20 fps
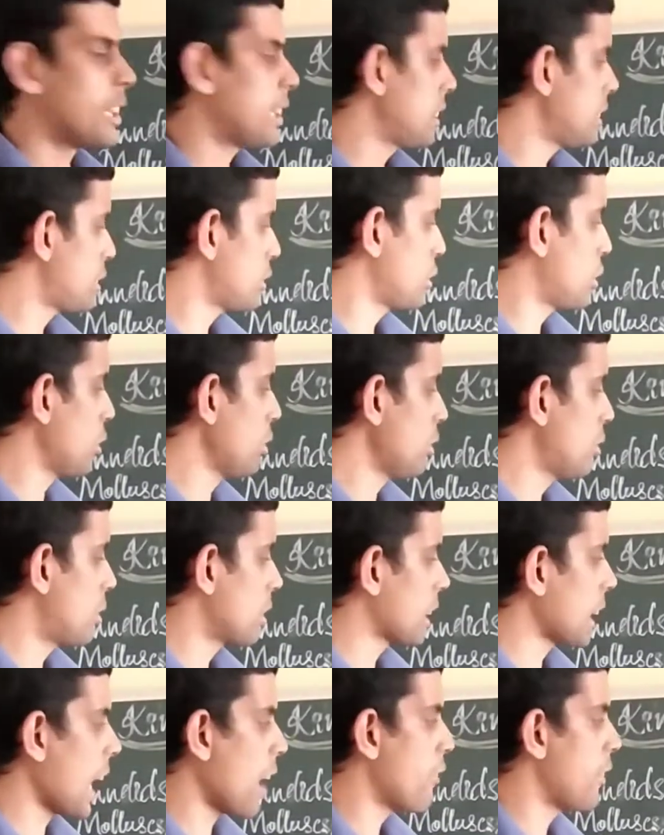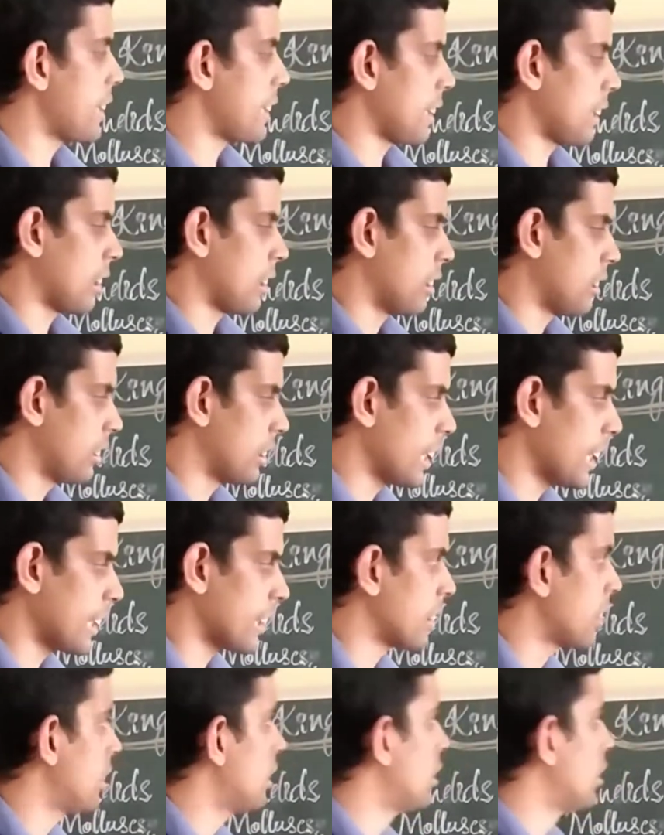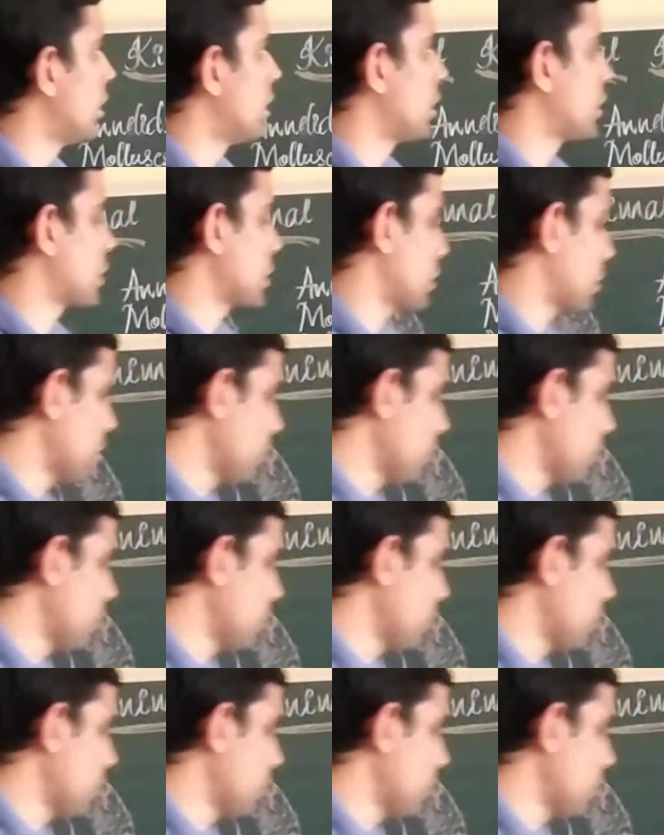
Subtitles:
There is no cavity, right? So,